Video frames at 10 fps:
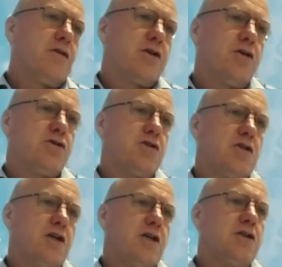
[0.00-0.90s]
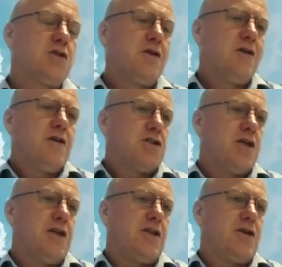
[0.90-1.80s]
the cost is
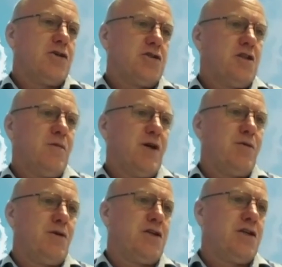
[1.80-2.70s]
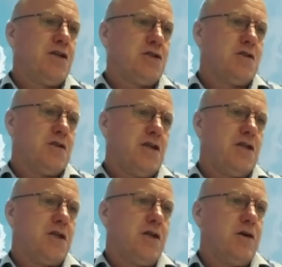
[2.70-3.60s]
certainly the cost at the moment is
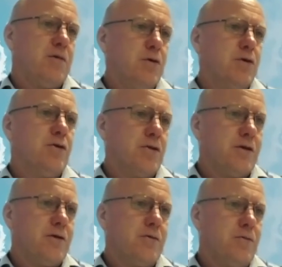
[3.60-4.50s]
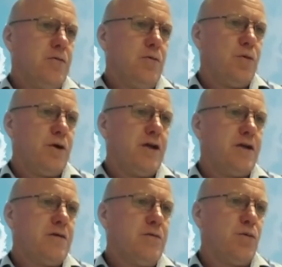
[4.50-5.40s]
is a lot more than
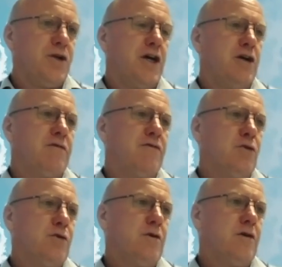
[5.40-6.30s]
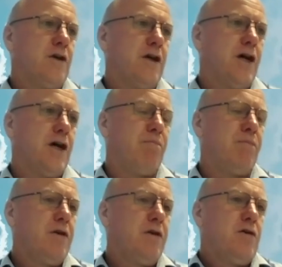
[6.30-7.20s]
we'd we'd hoped for.
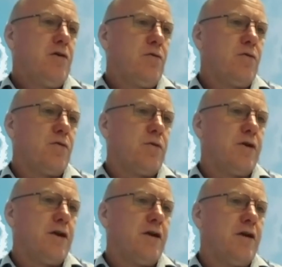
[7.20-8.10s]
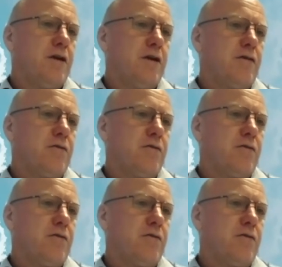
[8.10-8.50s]
Um, we